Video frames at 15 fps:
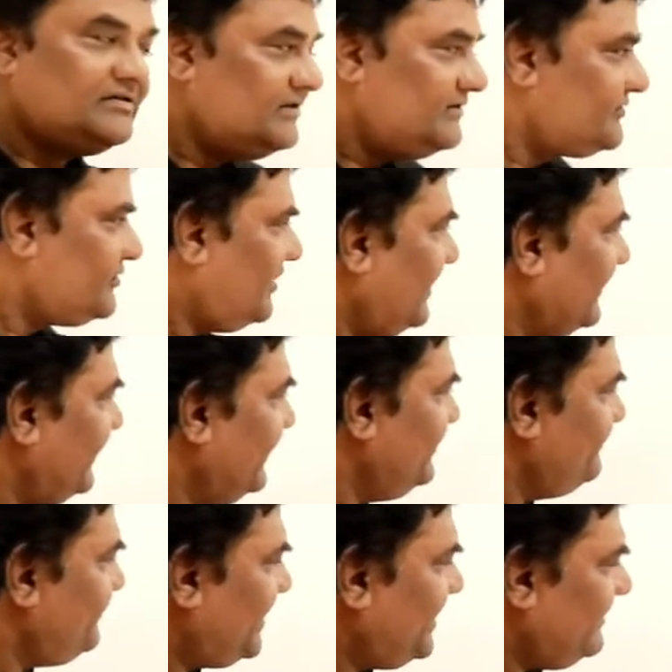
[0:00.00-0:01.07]
So
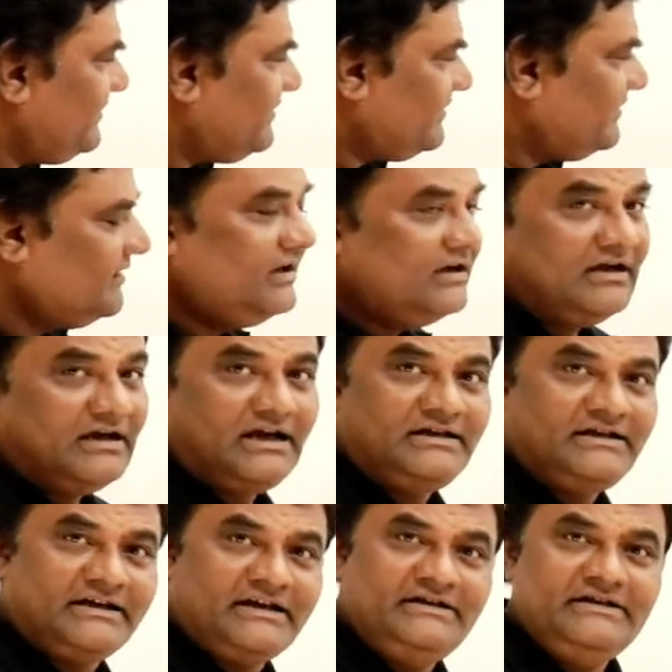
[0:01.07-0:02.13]
again print
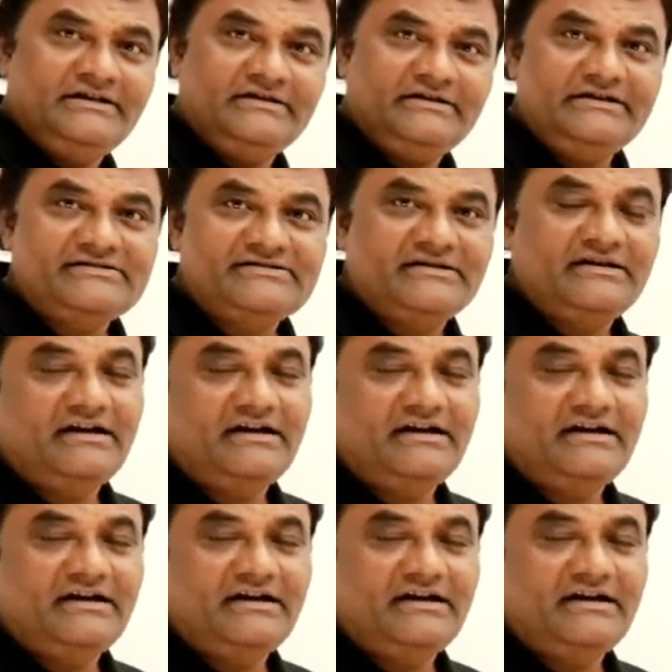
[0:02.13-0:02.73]
and again increase,